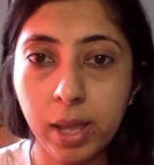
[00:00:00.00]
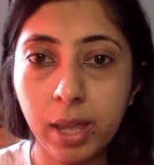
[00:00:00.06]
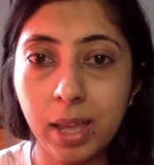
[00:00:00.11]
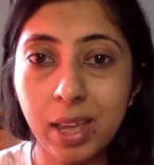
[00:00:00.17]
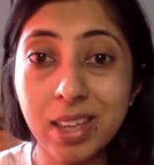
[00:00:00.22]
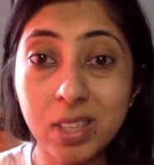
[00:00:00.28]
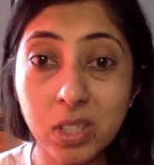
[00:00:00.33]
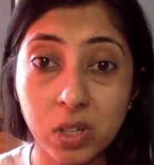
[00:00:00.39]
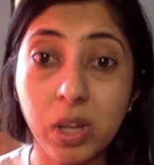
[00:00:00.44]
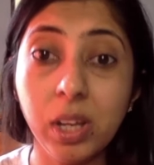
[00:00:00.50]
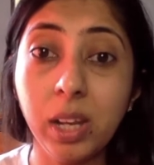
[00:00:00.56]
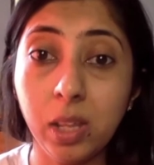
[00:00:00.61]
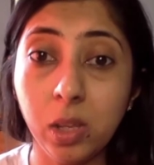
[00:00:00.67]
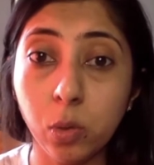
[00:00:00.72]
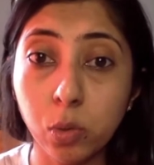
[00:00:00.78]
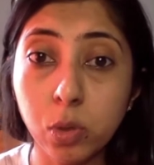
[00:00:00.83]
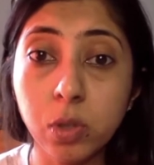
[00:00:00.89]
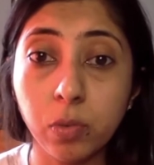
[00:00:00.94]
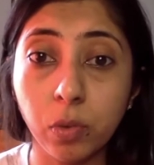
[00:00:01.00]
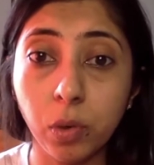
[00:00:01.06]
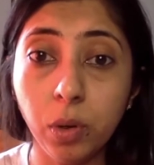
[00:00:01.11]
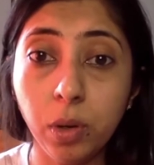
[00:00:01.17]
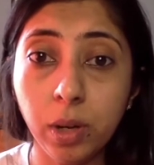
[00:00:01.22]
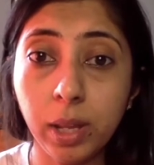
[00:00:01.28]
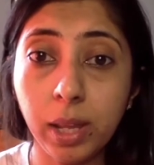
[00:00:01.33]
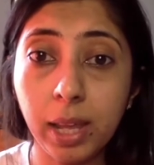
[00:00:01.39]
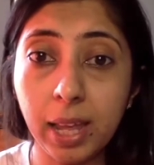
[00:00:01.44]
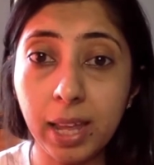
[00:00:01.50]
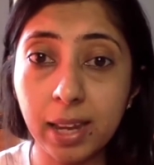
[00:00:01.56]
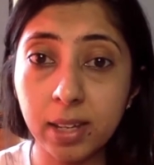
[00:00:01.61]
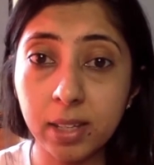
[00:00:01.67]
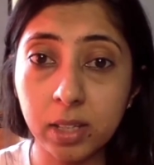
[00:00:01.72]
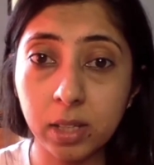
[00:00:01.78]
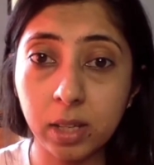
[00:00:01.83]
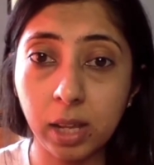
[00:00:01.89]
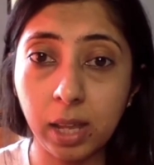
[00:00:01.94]
is really useful
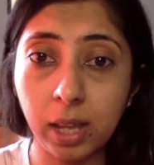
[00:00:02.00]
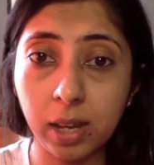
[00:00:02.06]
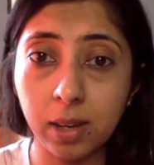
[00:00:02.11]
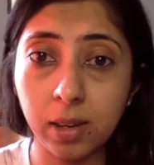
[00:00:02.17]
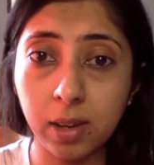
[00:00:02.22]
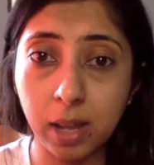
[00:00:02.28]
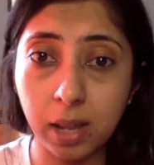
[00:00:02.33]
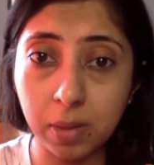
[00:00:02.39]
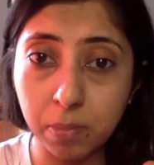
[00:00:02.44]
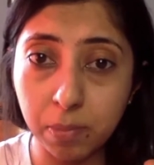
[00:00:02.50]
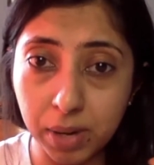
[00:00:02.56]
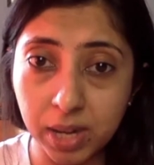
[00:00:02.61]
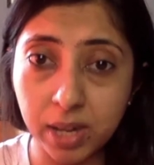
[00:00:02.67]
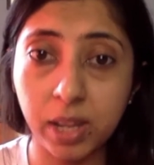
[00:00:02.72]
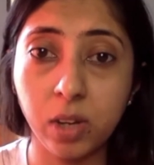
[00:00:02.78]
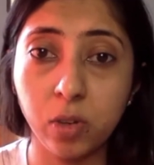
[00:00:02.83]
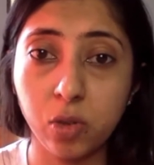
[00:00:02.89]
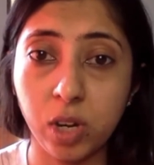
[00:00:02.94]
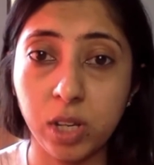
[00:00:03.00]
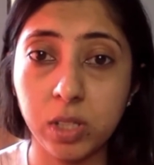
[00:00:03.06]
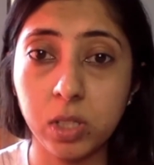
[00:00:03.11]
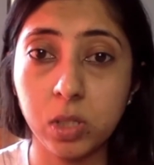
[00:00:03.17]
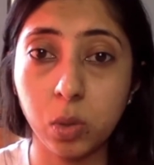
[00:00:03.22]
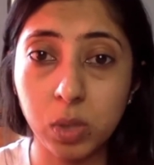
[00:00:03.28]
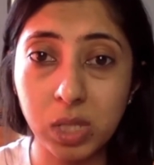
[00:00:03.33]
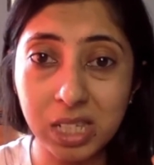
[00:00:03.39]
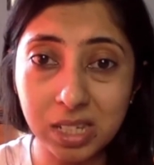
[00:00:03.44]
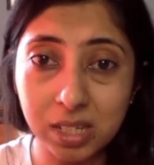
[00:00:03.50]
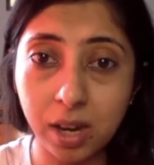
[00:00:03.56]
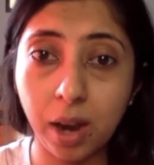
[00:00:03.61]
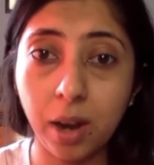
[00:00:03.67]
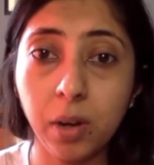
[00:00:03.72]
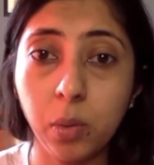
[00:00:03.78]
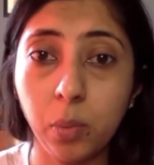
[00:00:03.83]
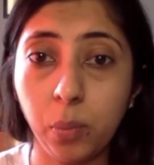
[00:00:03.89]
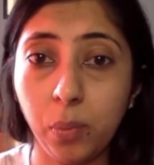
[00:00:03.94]
in building trust. So
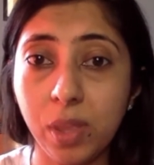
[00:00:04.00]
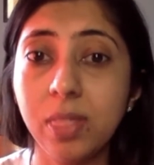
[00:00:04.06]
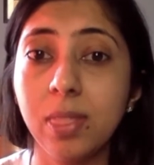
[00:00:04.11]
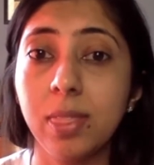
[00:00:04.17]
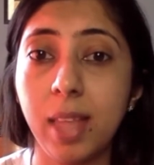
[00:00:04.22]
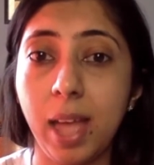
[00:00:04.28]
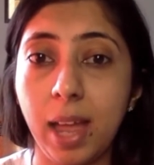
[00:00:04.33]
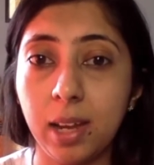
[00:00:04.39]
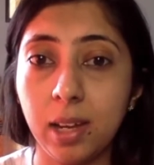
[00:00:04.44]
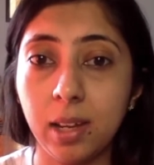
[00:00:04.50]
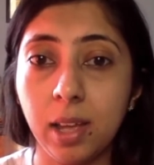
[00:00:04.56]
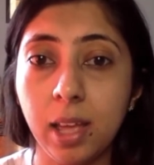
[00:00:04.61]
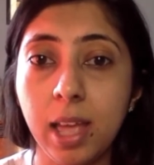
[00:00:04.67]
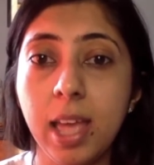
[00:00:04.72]
start with that.